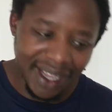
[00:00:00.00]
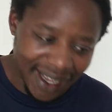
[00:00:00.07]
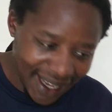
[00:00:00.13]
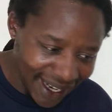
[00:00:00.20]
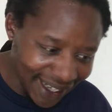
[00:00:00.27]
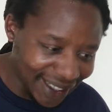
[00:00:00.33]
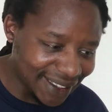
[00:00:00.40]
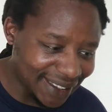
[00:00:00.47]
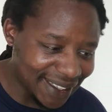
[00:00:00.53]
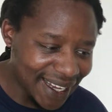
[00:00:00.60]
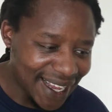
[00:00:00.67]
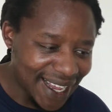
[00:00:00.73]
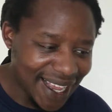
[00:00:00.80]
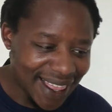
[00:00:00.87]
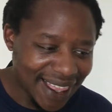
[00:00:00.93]
England,
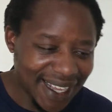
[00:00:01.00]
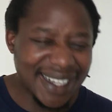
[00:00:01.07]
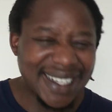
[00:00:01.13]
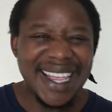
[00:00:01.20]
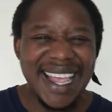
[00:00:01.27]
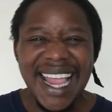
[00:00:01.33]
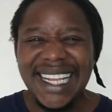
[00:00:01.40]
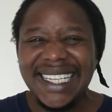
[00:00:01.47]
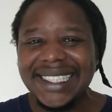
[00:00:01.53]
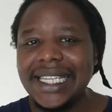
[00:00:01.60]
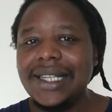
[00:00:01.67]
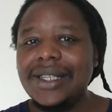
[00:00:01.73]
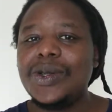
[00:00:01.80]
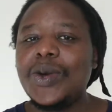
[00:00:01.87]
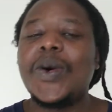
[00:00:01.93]
they're at
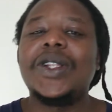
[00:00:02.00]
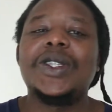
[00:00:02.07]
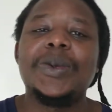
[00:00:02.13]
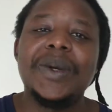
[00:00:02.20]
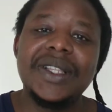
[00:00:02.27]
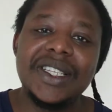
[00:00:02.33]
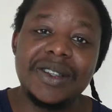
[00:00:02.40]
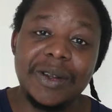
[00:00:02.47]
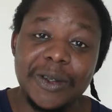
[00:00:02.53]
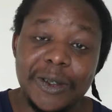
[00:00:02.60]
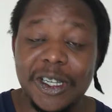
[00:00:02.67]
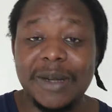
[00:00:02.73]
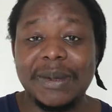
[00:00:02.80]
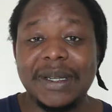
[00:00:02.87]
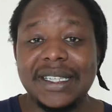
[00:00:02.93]
18-1 to win this whole
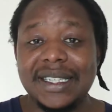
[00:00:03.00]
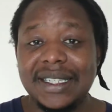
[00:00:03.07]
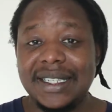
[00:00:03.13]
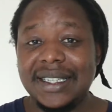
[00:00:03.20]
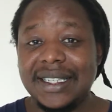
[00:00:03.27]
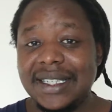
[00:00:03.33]
tournament.